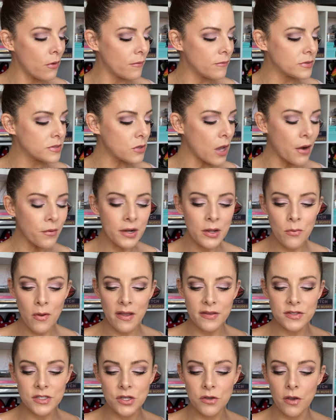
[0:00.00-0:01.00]
It's only
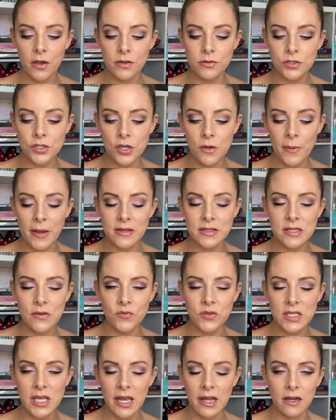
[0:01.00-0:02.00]
worth
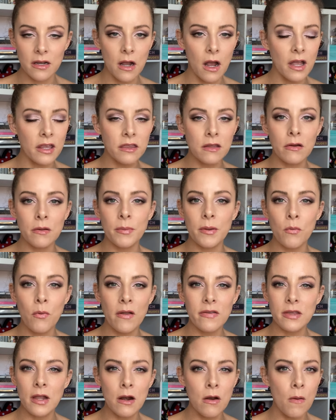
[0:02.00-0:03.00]
£2.17. I thought it'd be
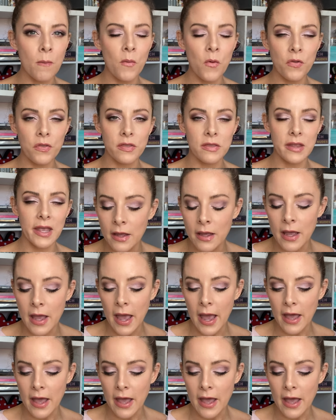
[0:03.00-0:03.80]
worth a lot more than that.